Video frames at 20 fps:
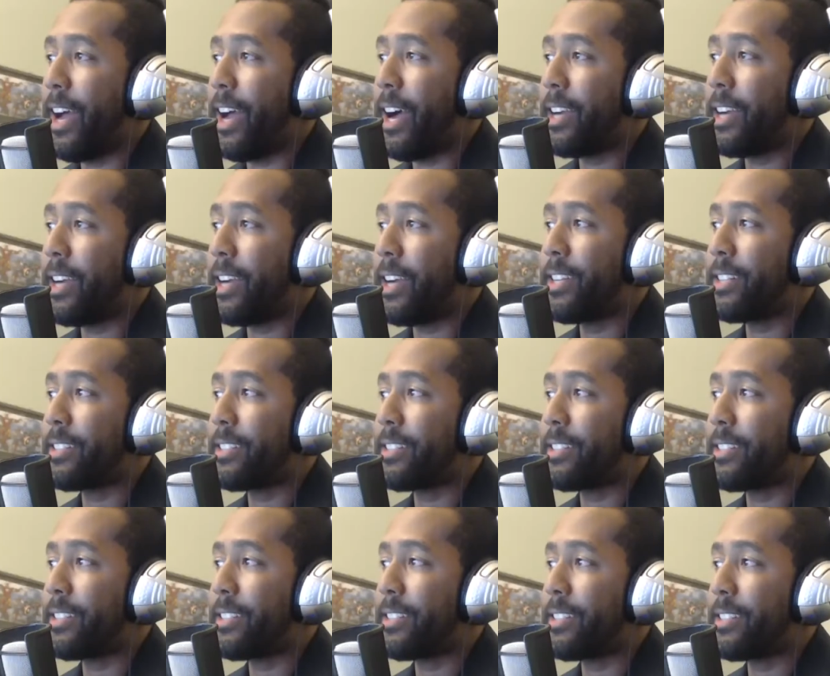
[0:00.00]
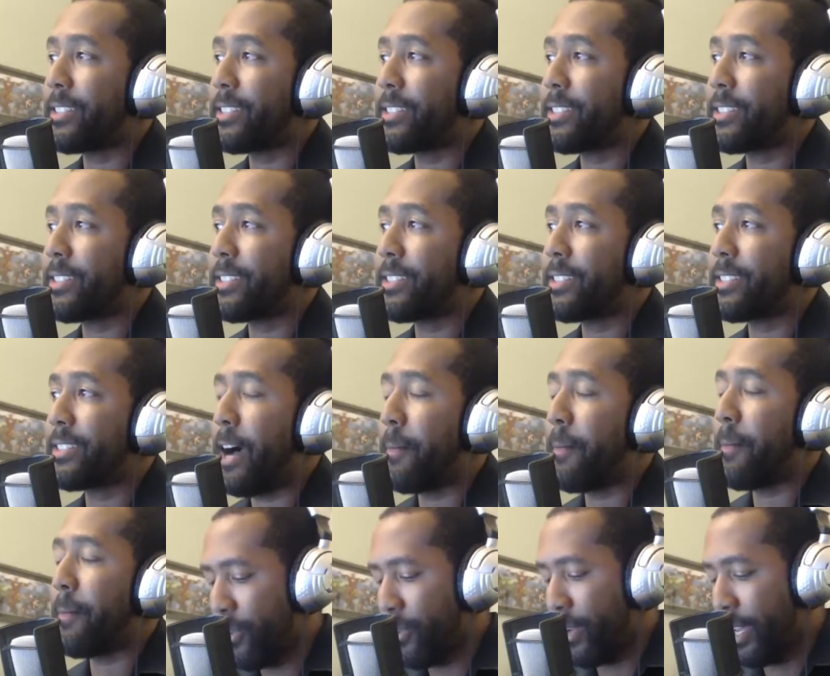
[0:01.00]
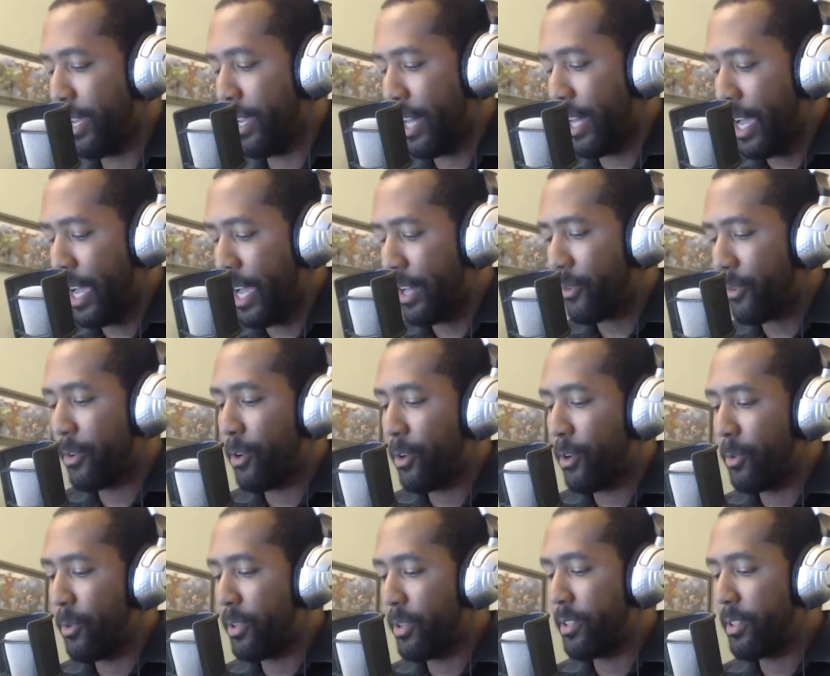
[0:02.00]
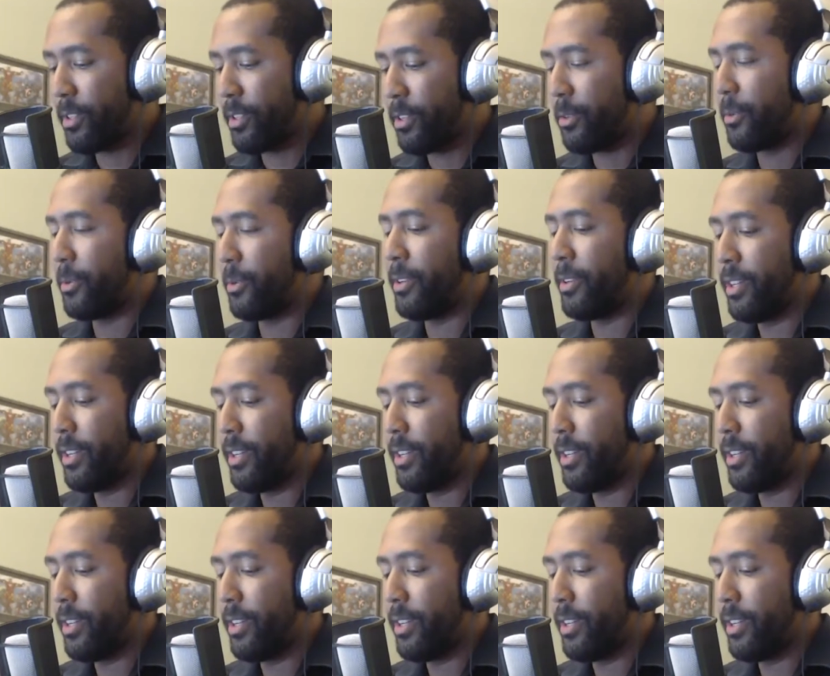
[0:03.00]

IGN just copied my review and I don't know what to do.